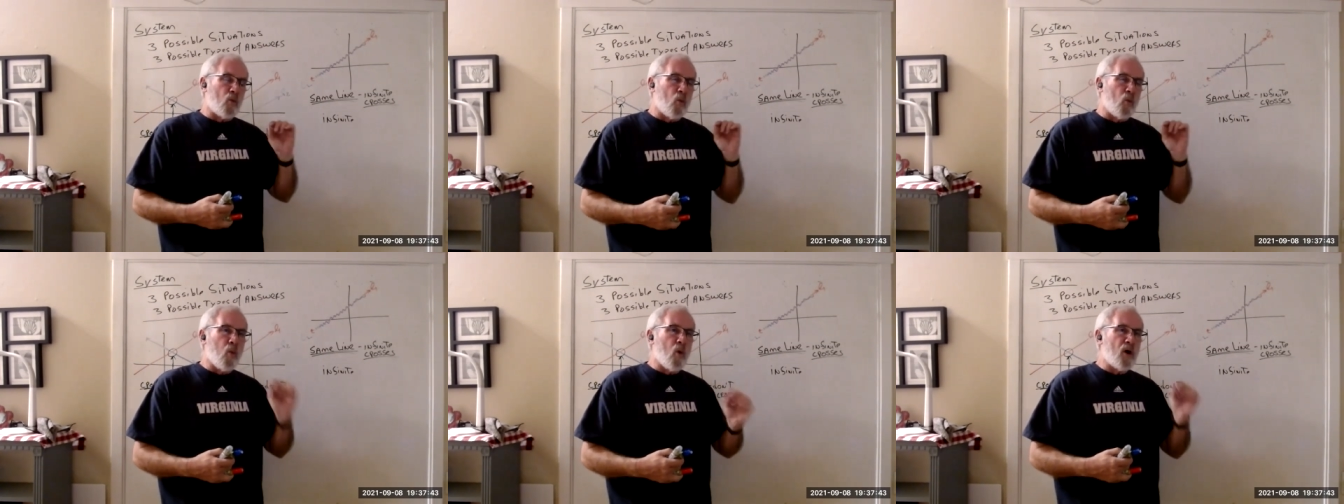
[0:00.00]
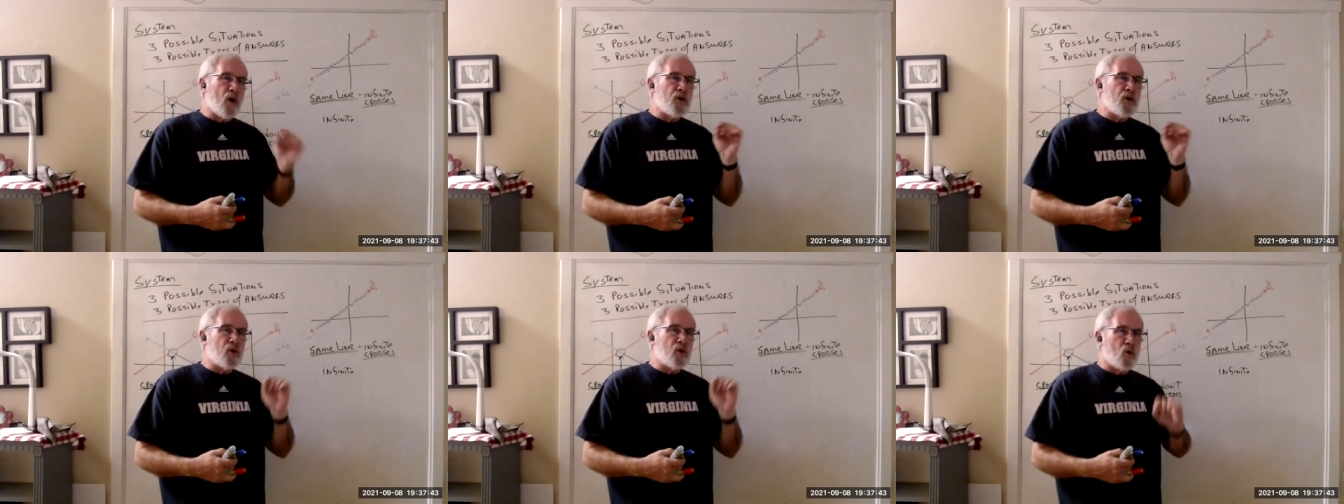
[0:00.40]

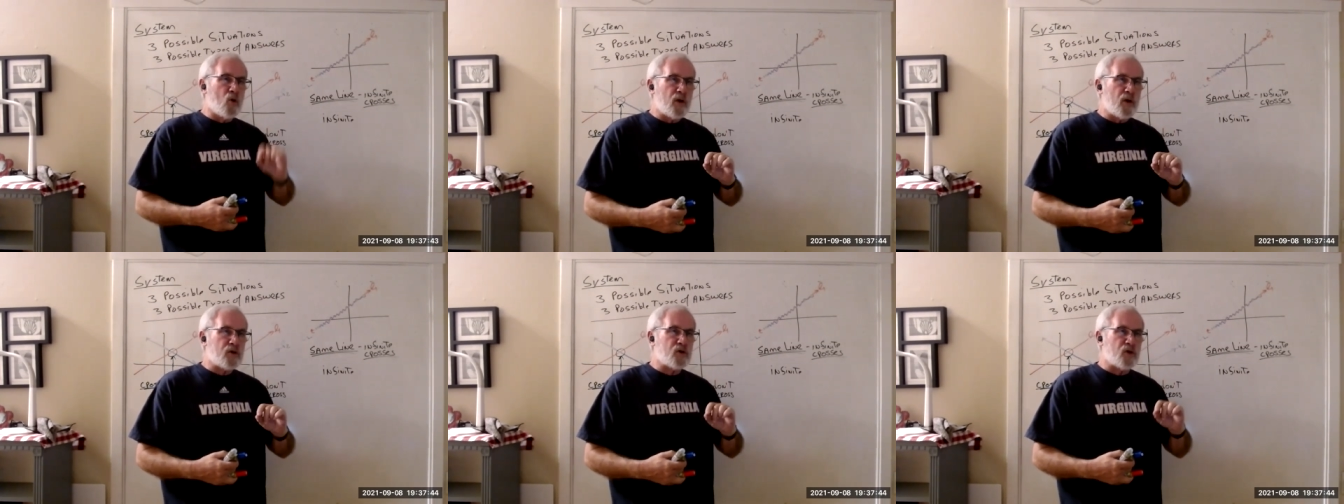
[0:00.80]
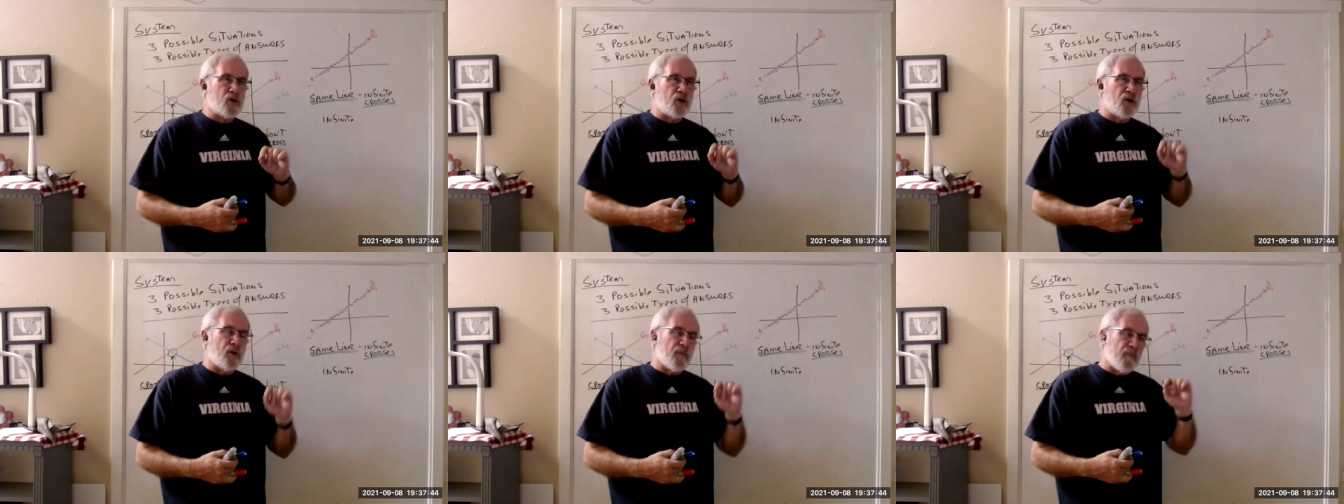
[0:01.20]
one
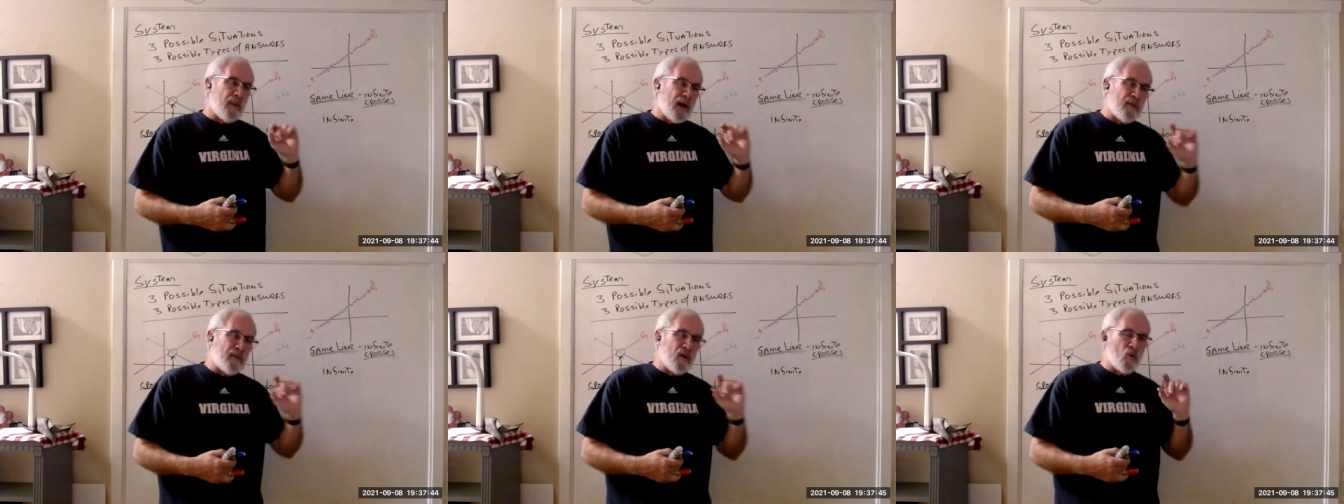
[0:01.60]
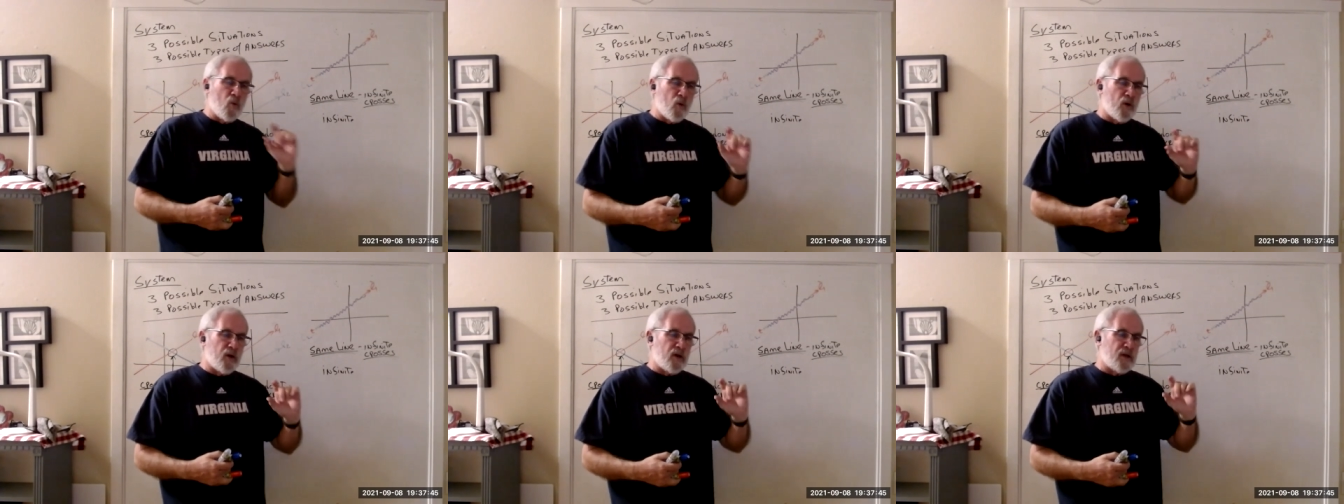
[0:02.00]
question might be
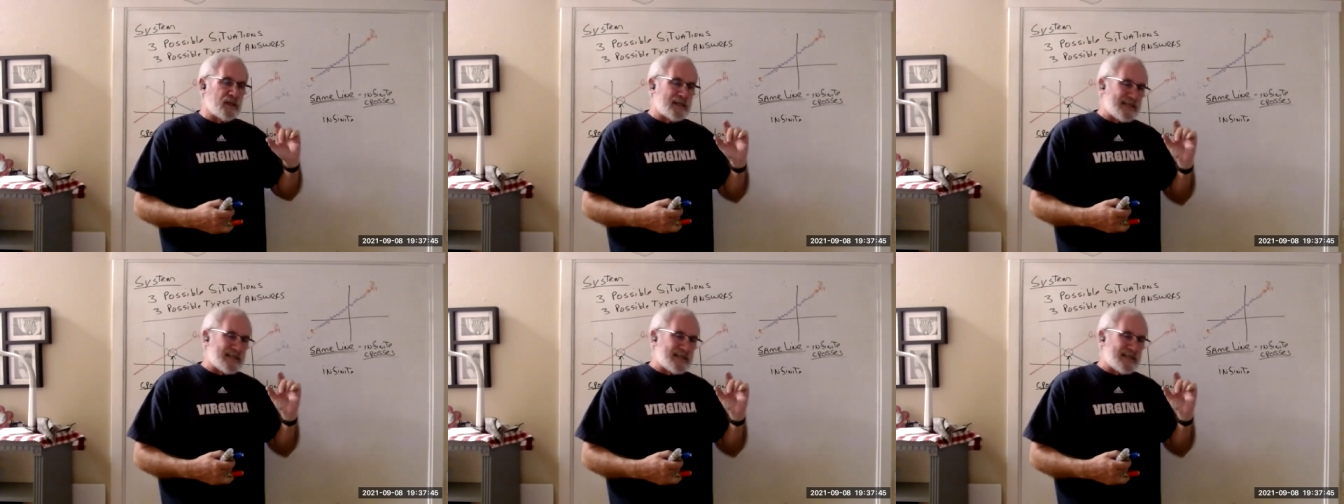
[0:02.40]
worded